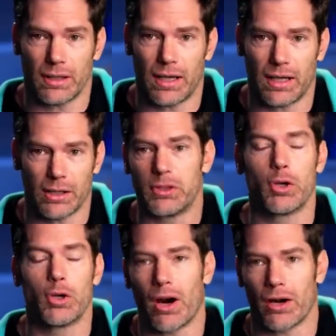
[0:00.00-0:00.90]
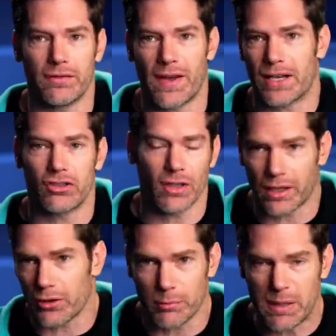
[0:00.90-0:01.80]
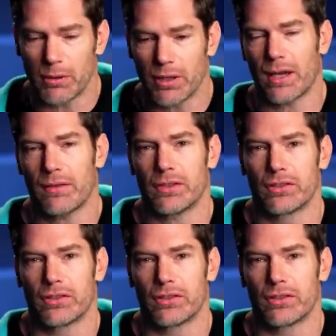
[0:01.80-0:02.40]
Hollywood to our advantage like other people have.